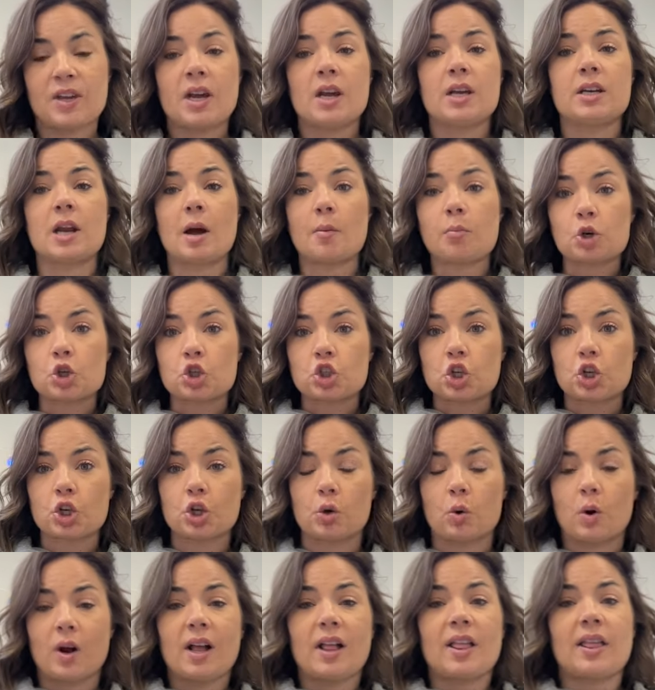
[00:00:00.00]
Number
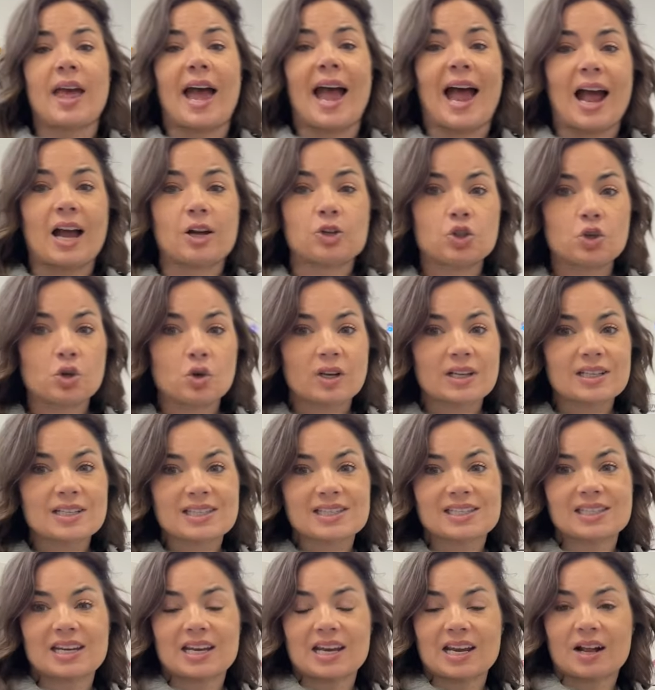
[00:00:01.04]
two, as you can
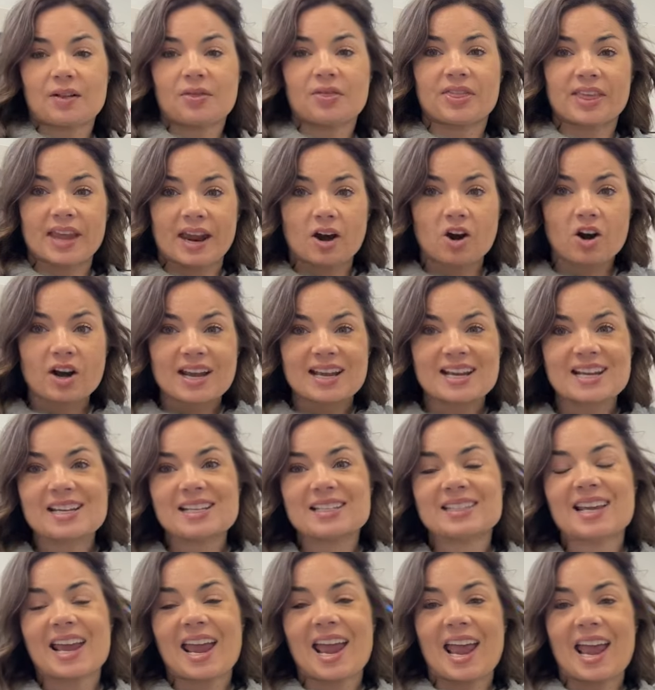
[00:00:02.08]
see, there
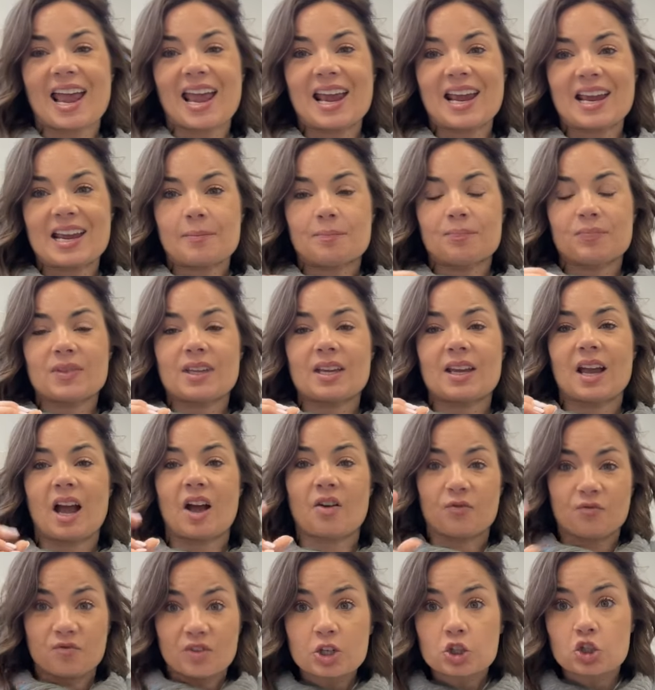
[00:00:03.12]
is a
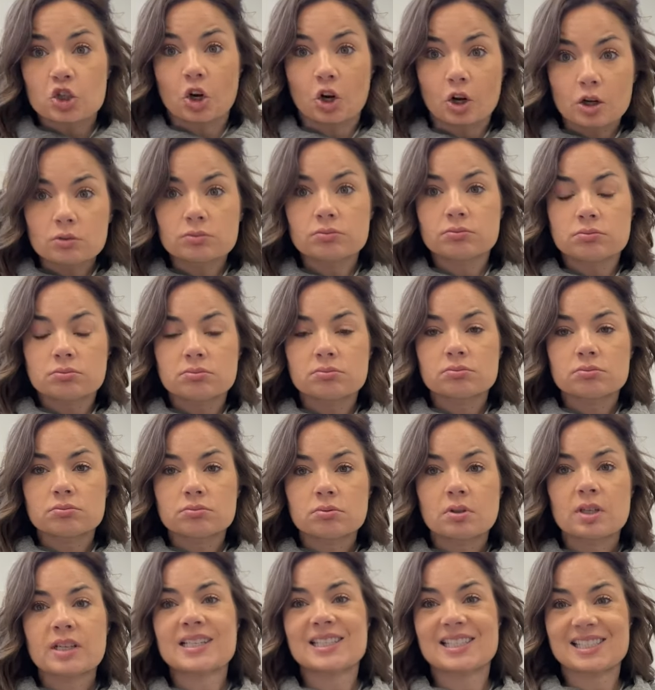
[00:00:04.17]
official
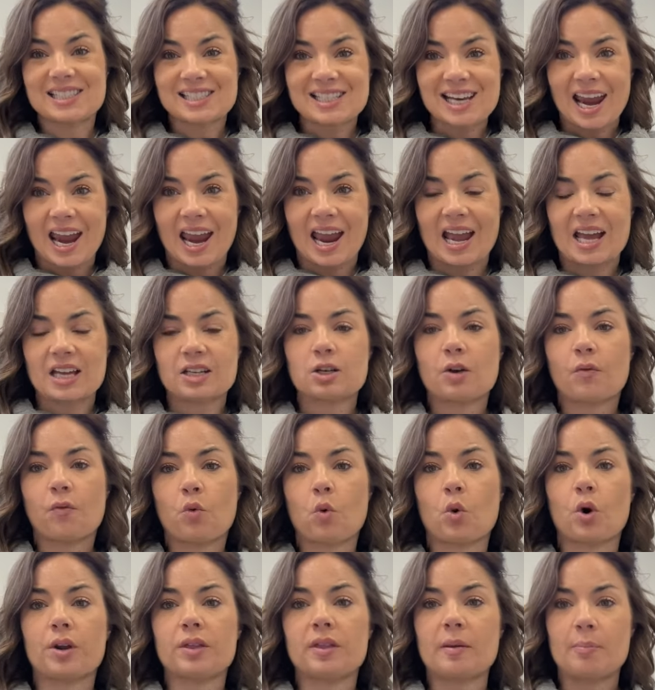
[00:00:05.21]
stand
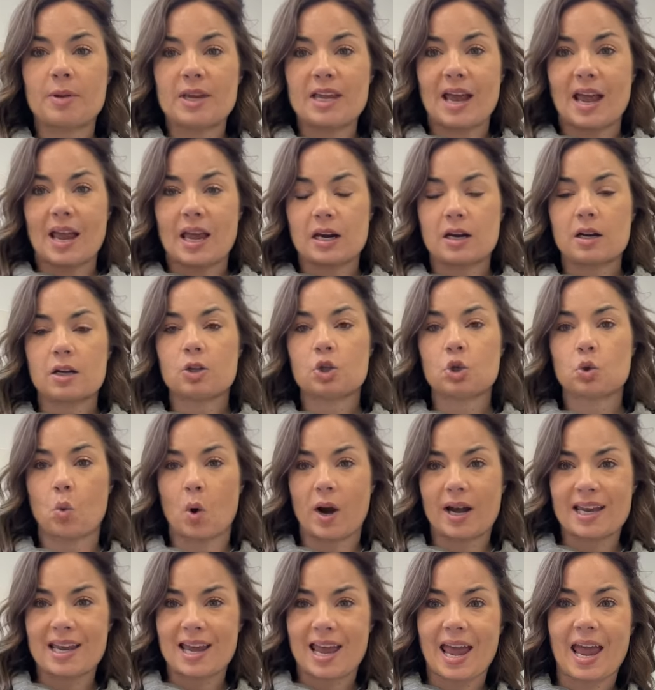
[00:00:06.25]
for the
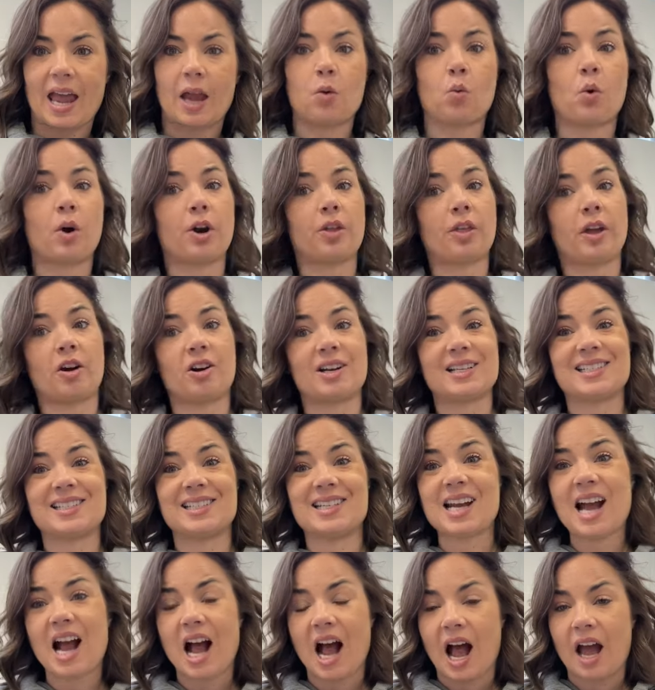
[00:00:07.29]
BN-20A where there is
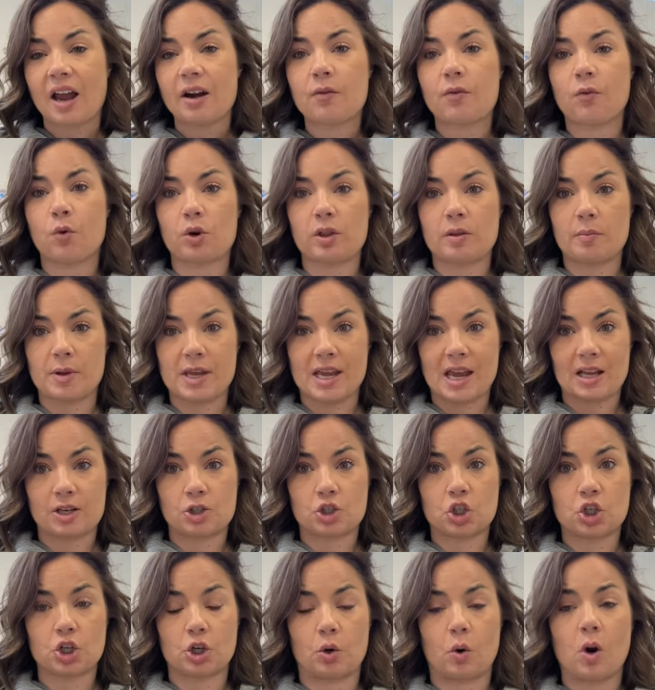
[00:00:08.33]
not for the
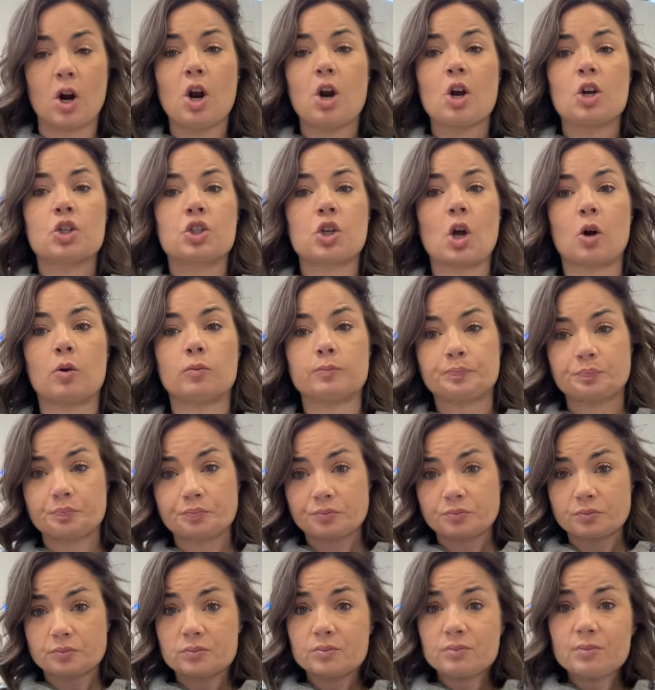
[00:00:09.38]
BN-2. So
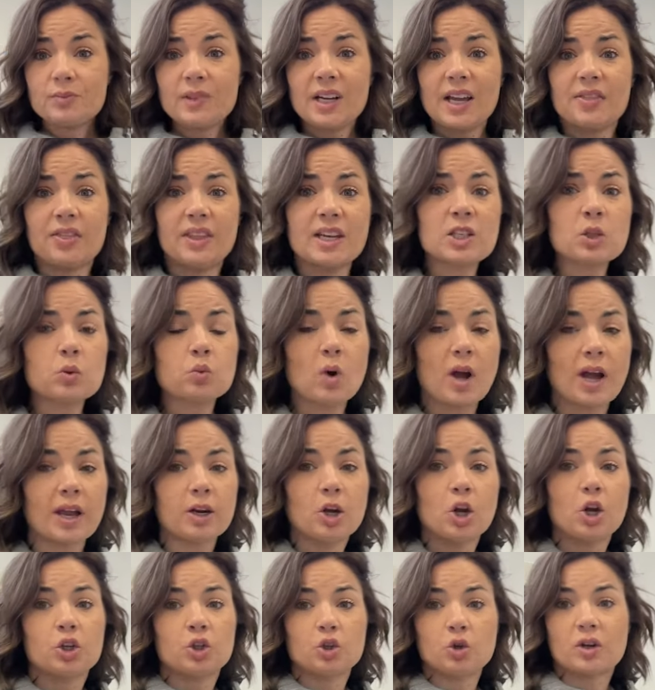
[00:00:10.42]
this one
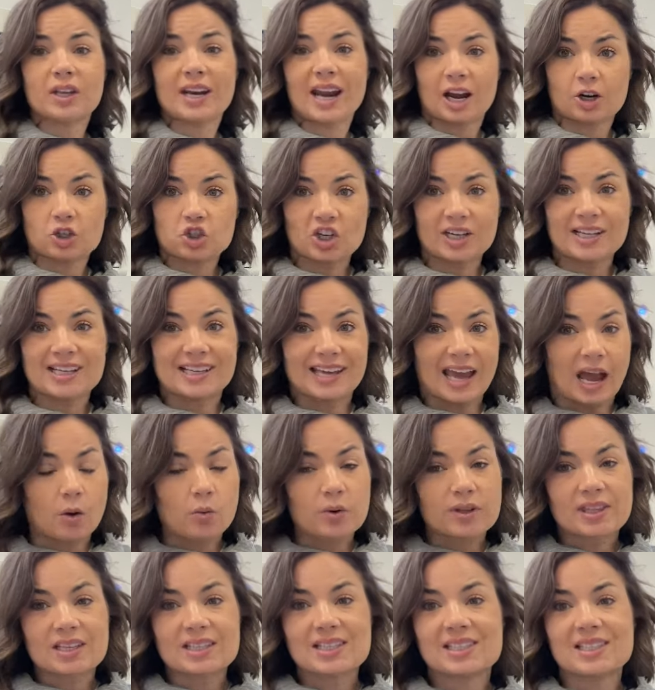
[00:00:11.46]
you can actually get
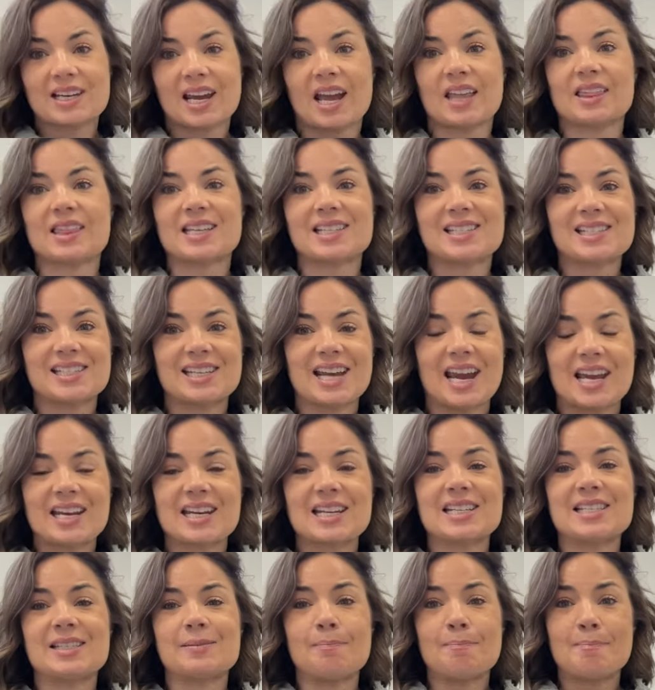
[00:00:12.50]
with the stand. The stand
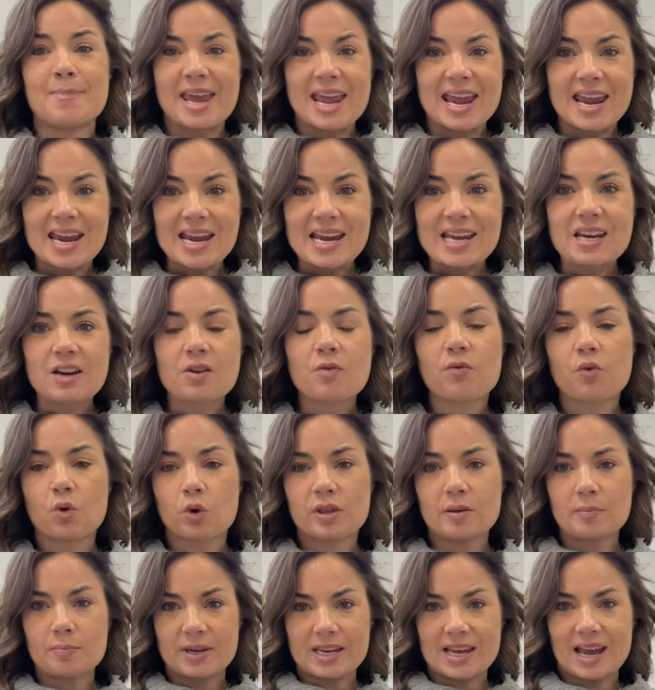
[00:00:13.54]
is made for
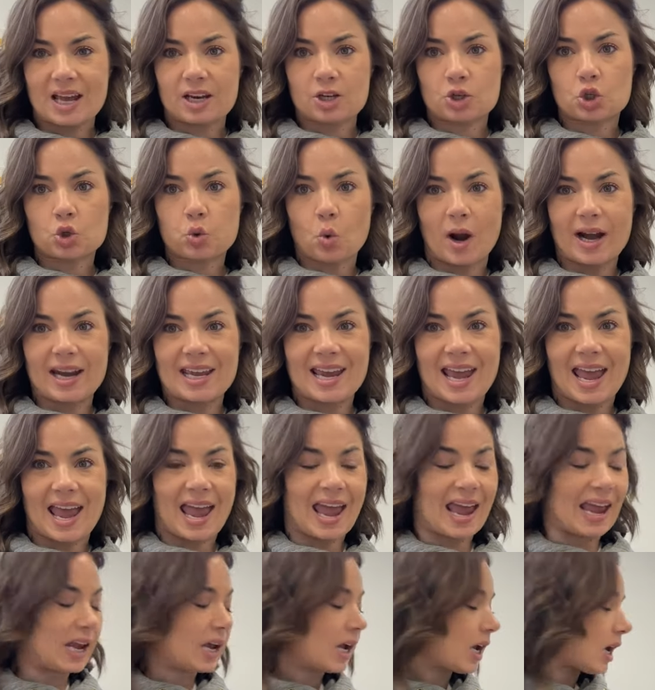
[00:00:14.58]
the BN-20A.